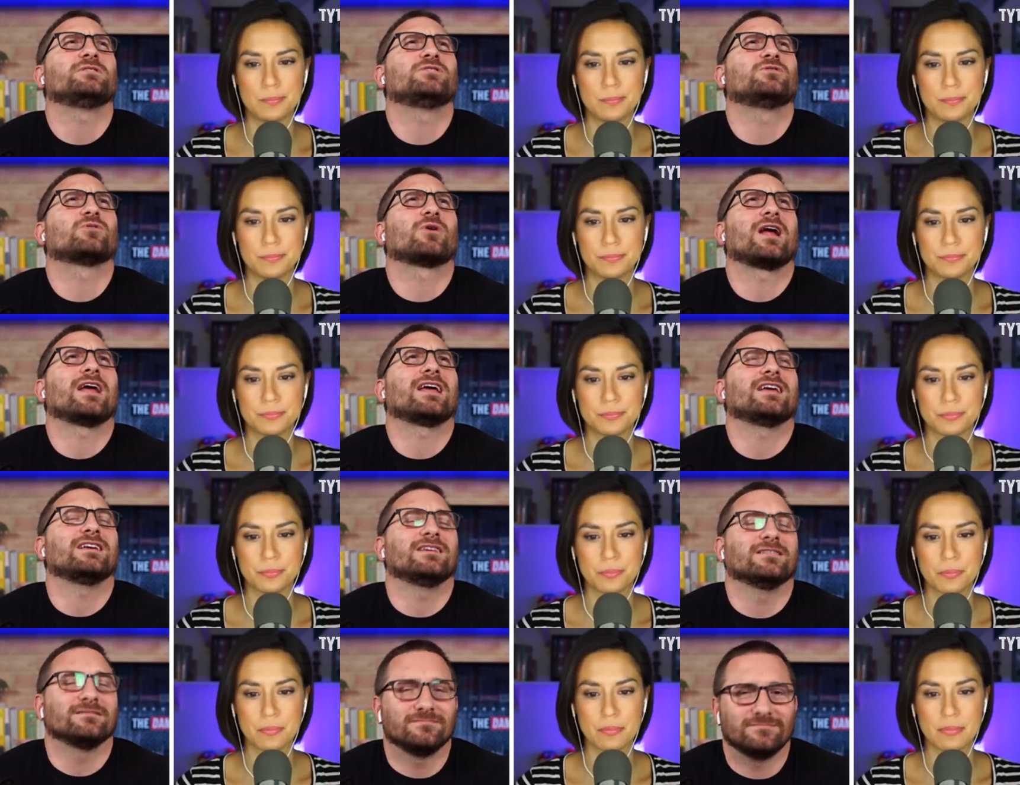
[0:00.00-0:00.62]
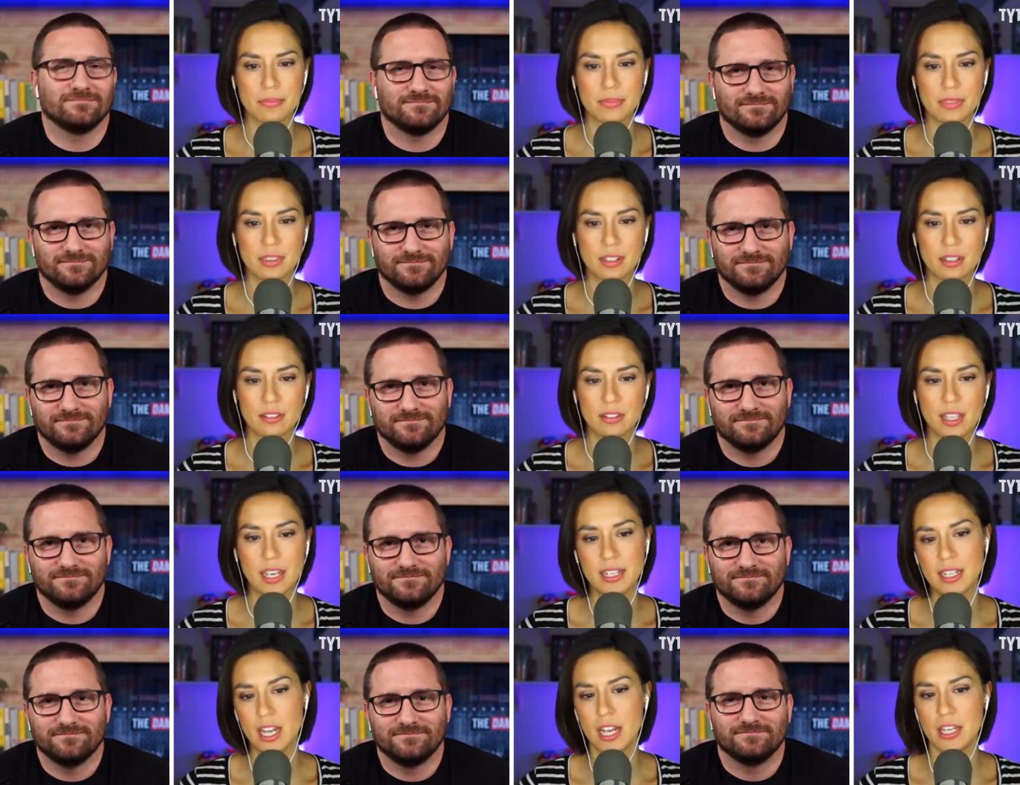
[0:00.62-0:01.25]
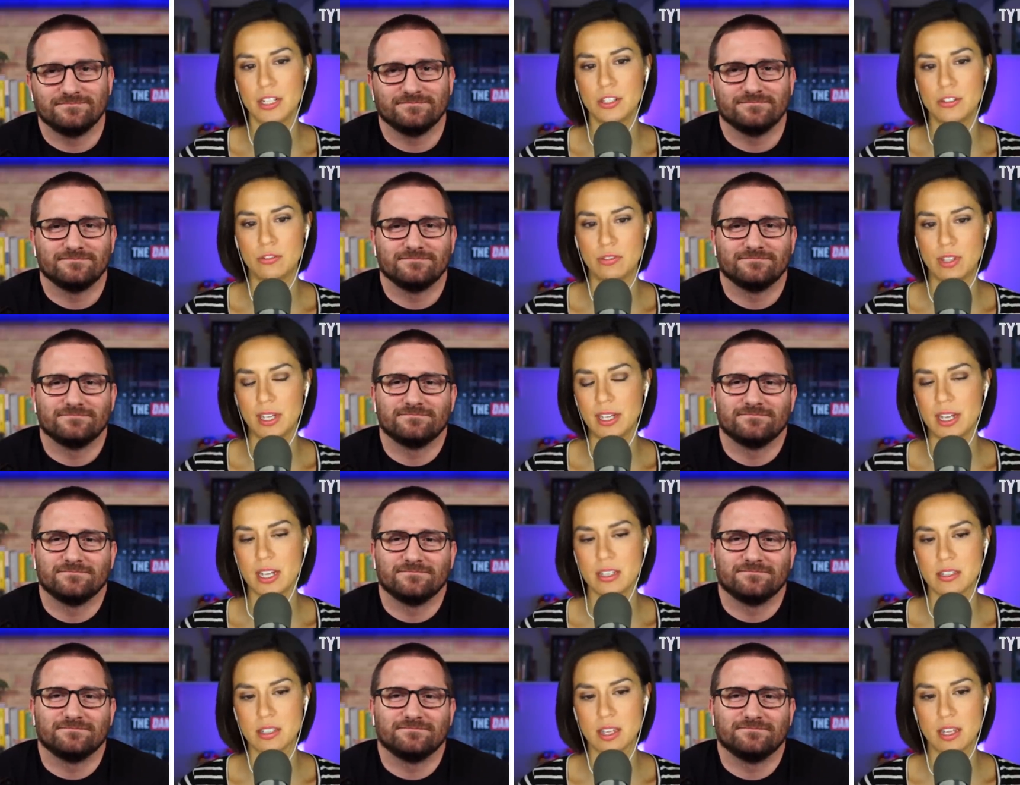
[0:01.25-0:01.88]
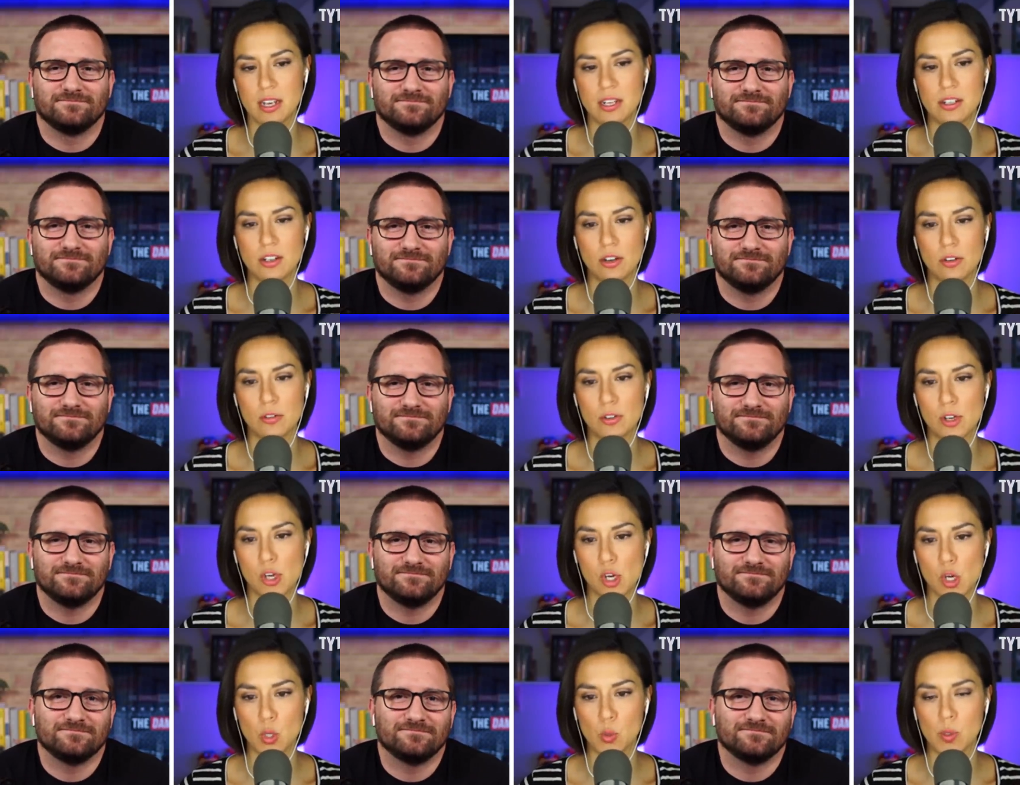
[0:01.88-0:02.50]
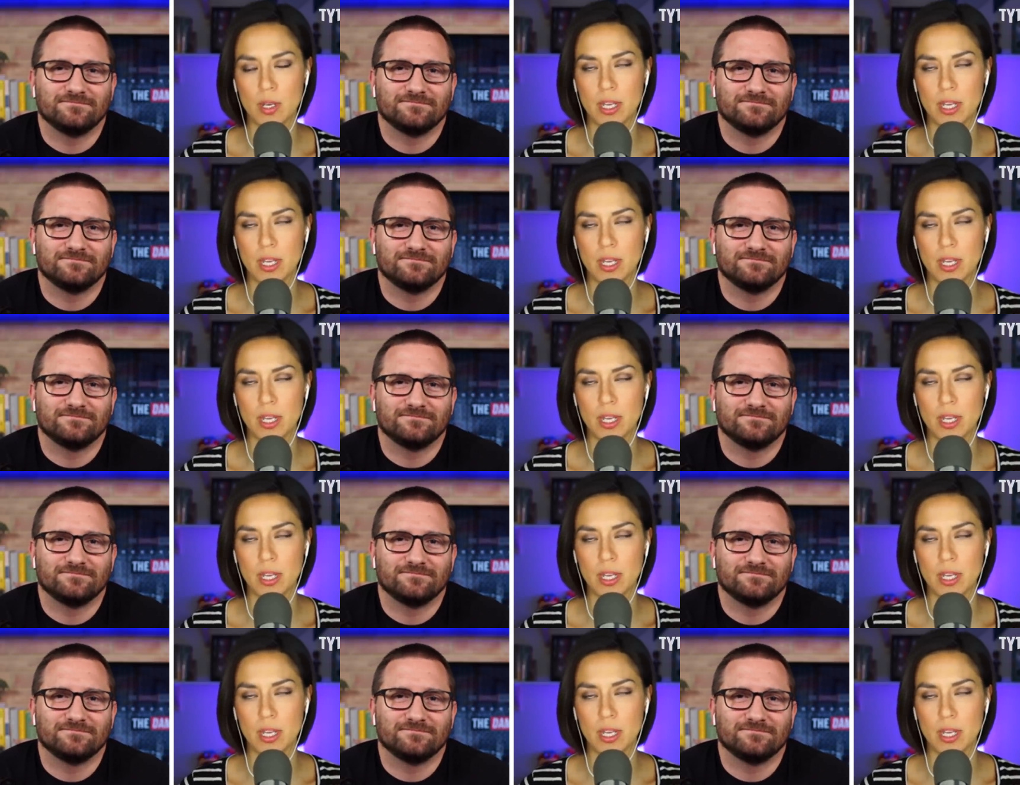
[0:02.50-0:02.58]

Speaker 1: great. Like I like I said, I don't know